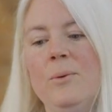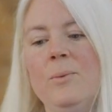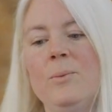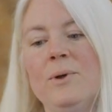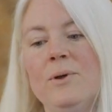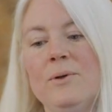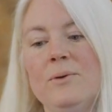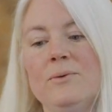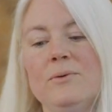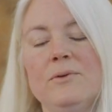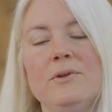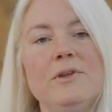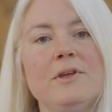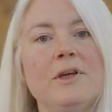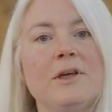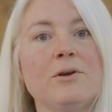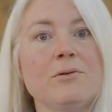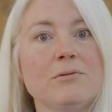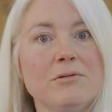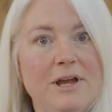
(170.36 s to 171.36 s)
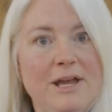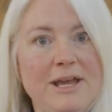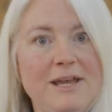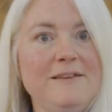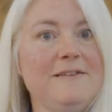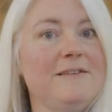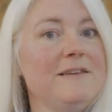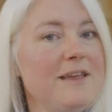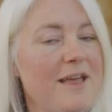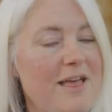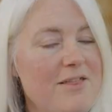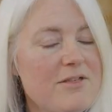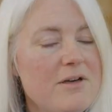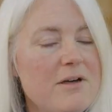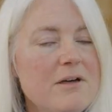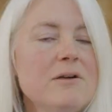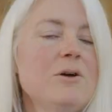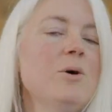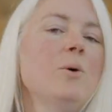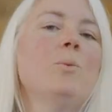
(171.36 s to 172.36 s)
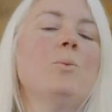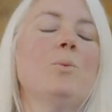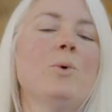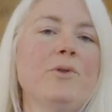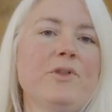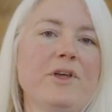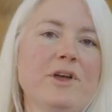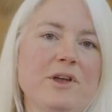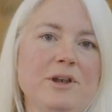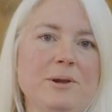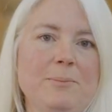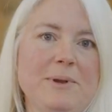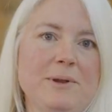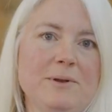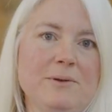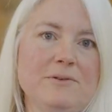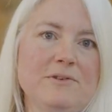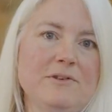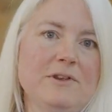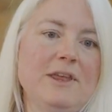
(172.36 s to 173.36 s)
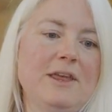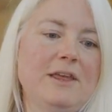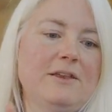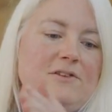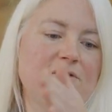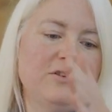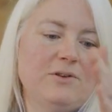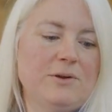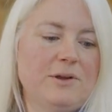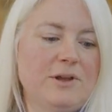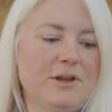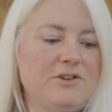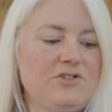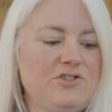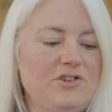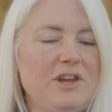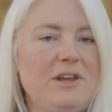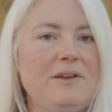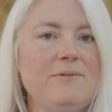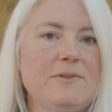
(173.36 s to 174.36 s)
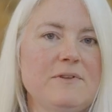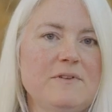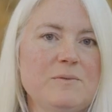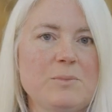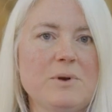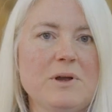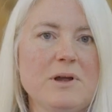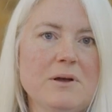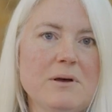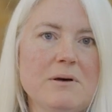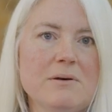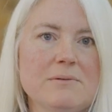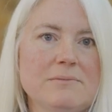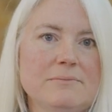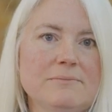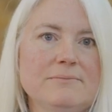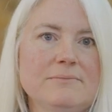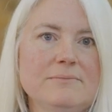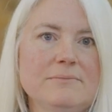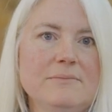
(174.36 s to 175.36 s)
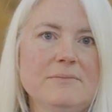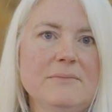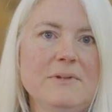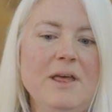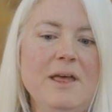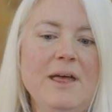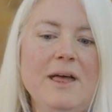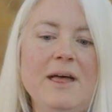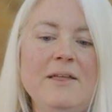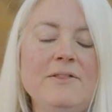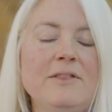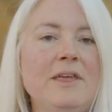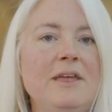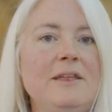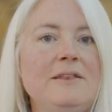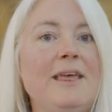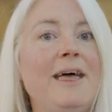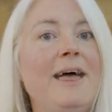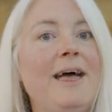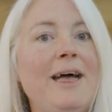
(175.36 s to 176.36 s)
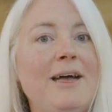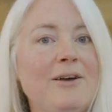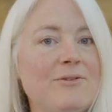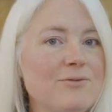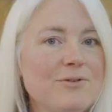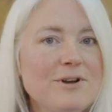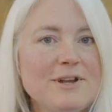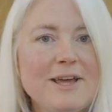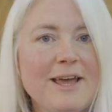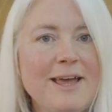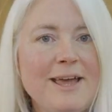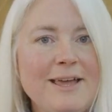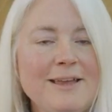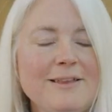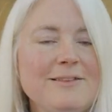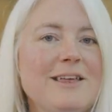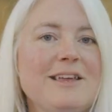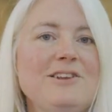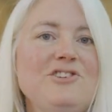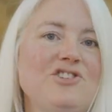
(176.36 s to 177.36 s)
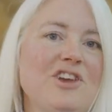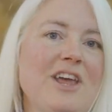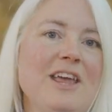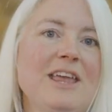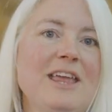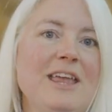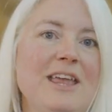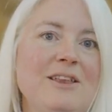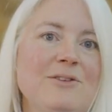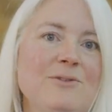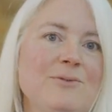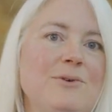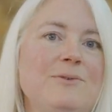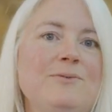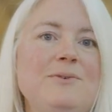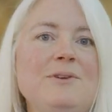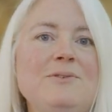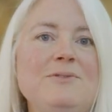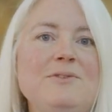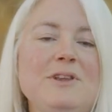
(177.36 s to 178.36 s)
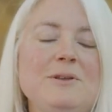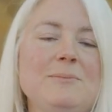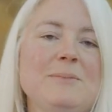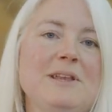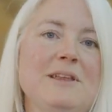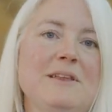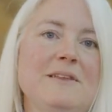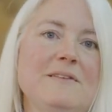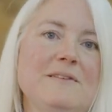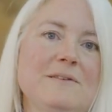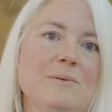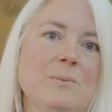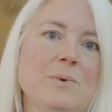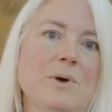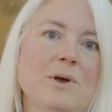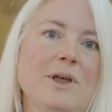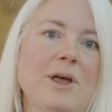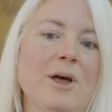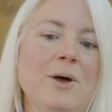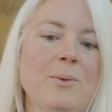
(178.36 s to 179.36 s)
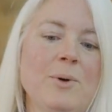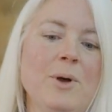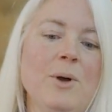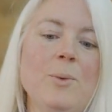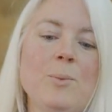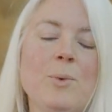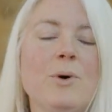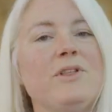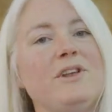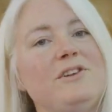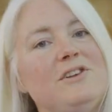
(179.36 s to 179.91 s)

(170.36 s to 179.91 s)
will agree together what they're going to build to achieve the sprint goal. And then every day they check in for 15 minutes and work out what they